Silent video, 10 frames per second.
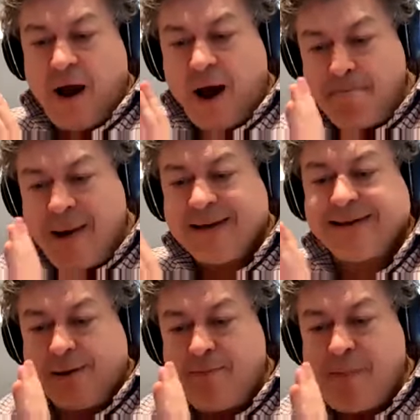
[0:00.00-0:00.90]
a
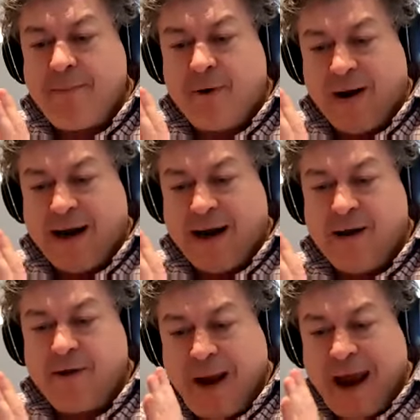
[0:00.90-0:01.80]
muscle memory
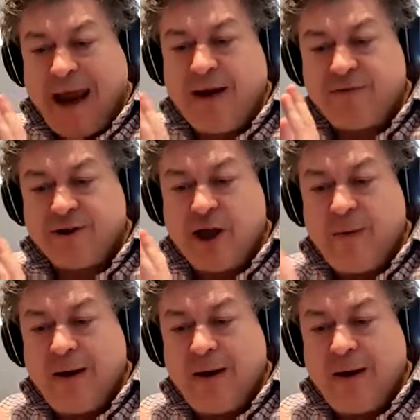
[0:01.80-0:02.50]
that behaves as though